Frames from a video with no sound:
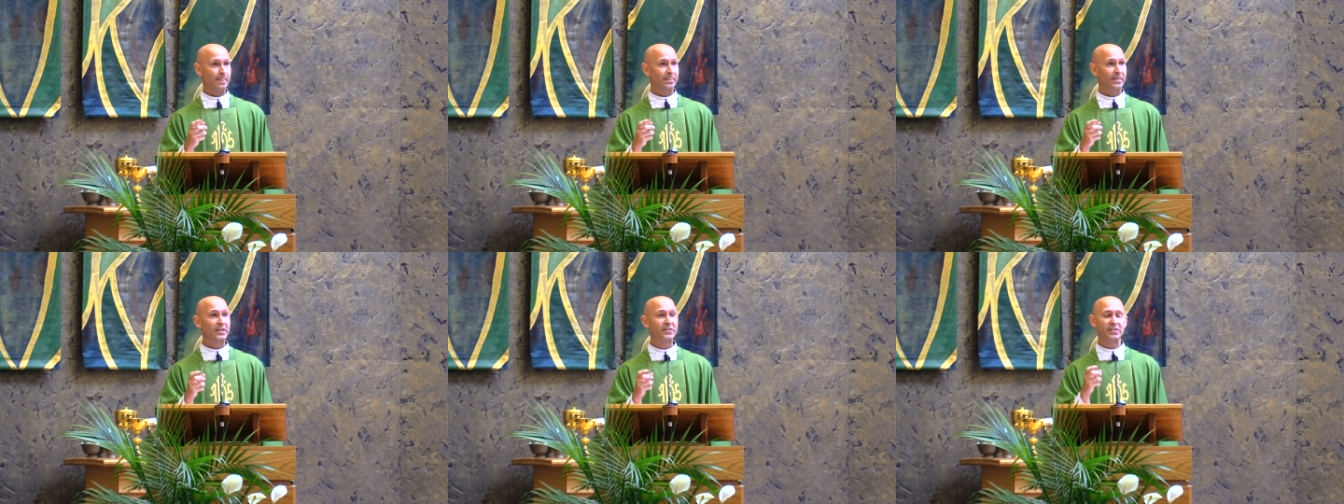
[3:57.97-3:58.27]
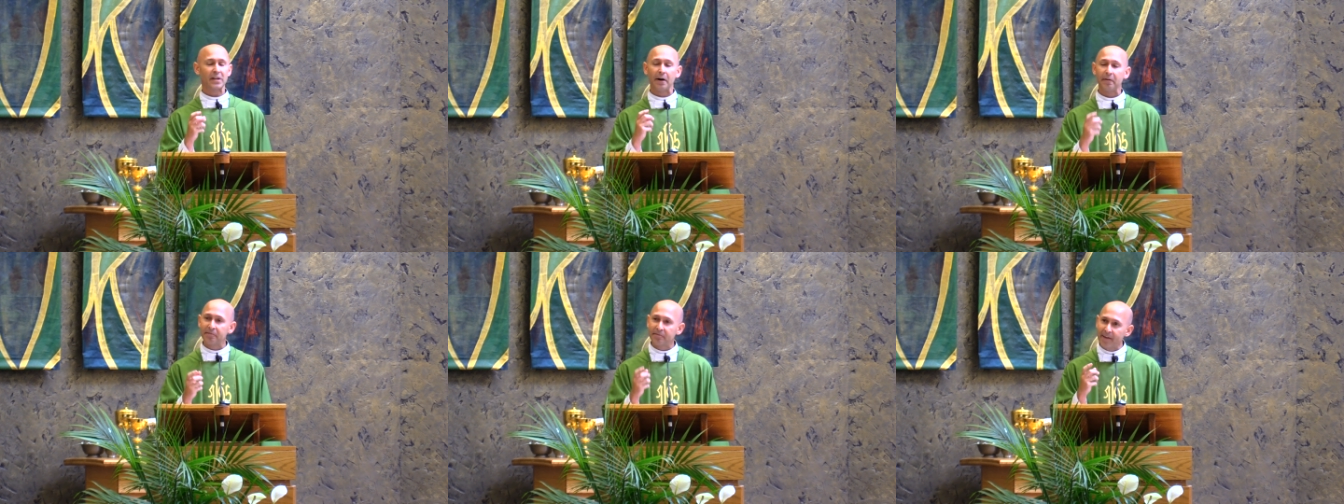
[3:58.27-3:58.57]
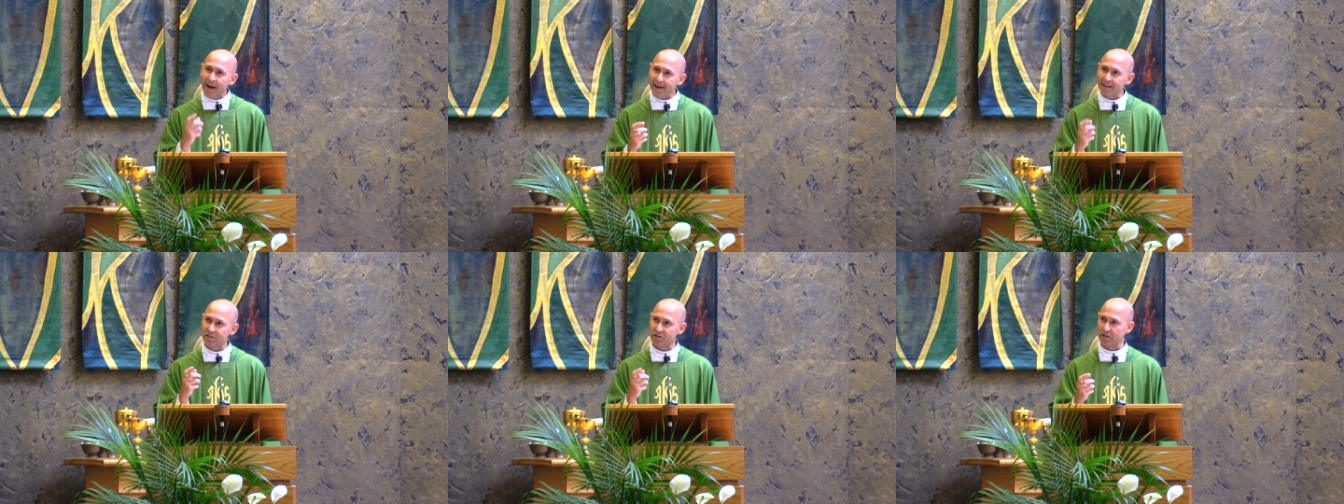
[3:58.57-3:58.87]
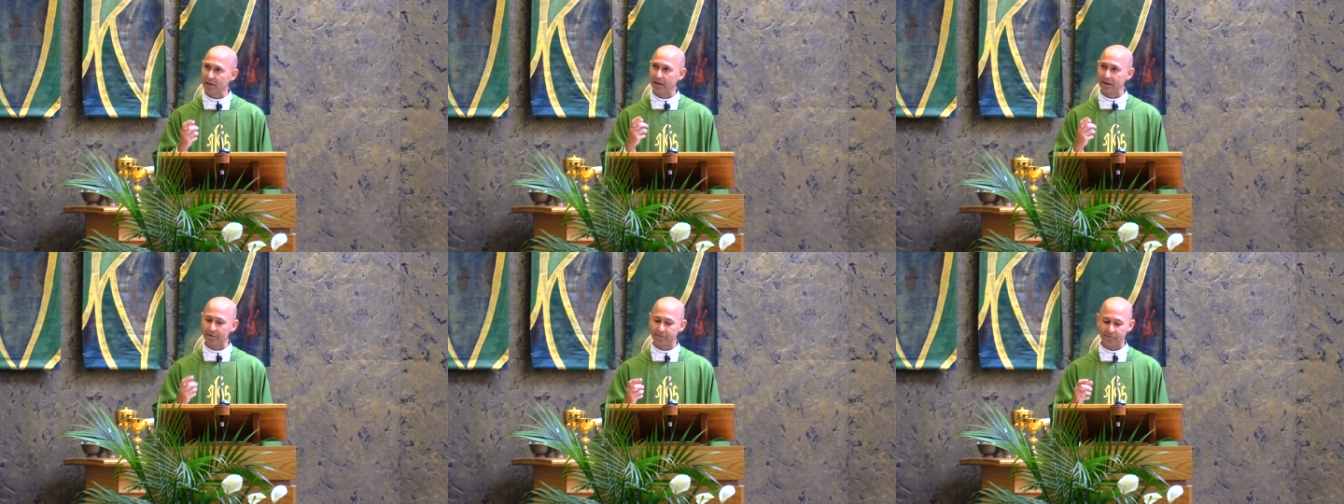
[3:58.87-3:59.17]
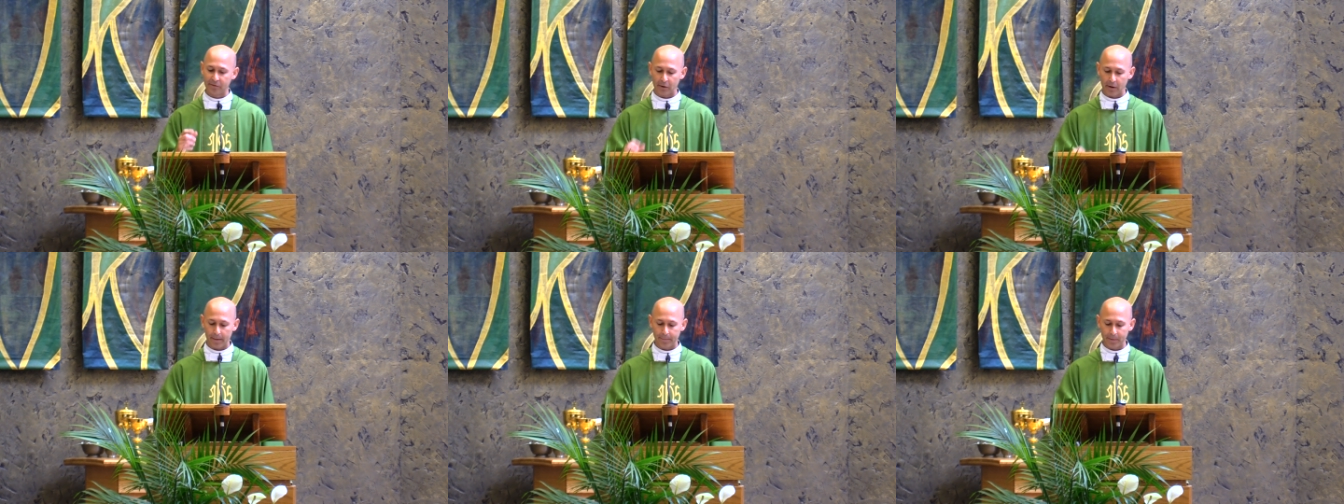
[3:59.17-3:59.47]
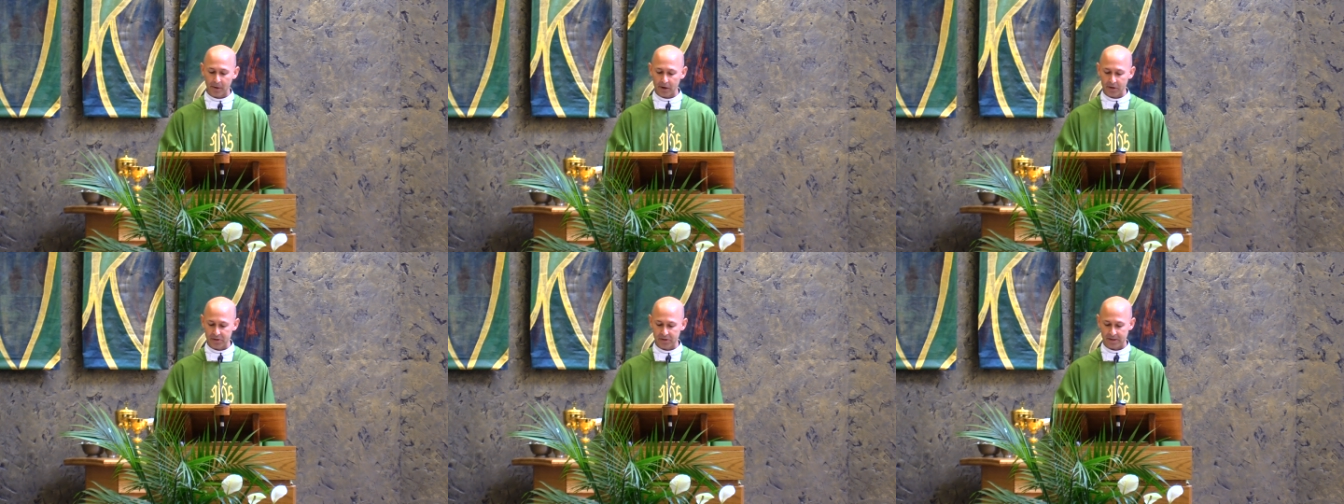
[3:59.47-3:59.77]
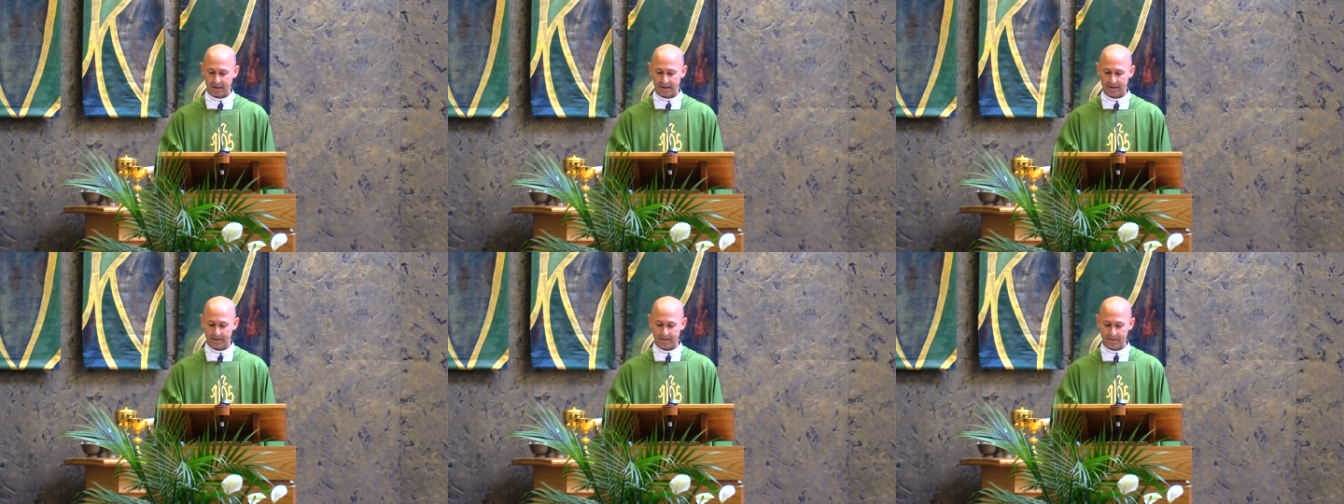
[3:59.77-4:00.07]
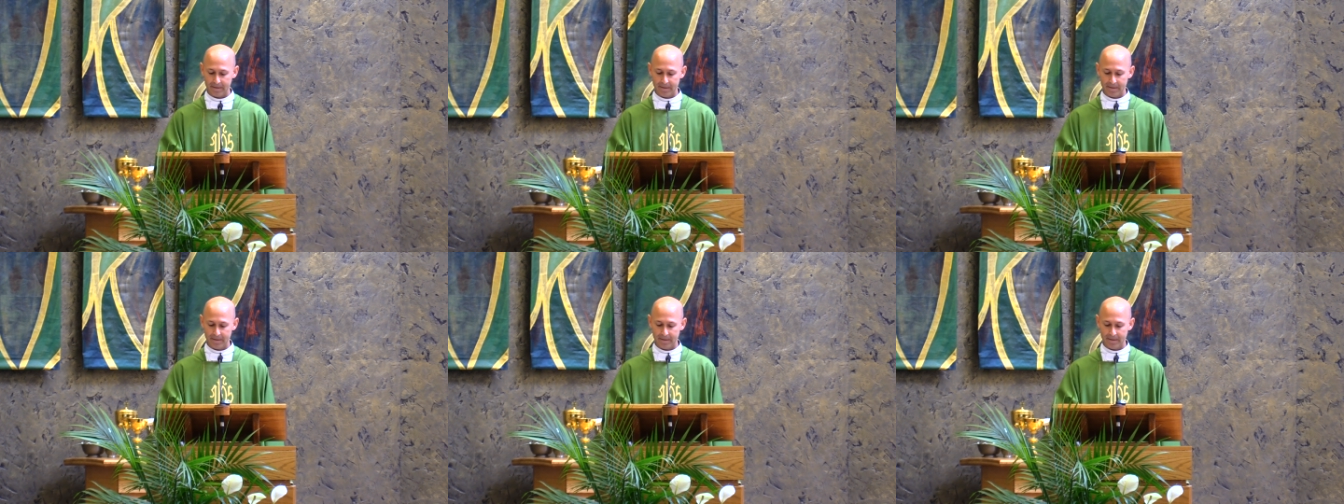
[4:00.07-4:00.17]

this affection for a person.